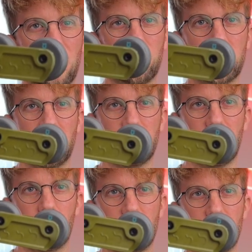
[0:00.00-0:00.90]
option for
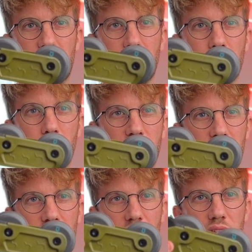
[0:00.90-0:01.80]
everyone, a really good
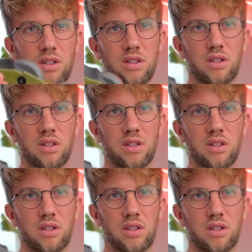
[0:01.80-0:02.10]
all-rounder.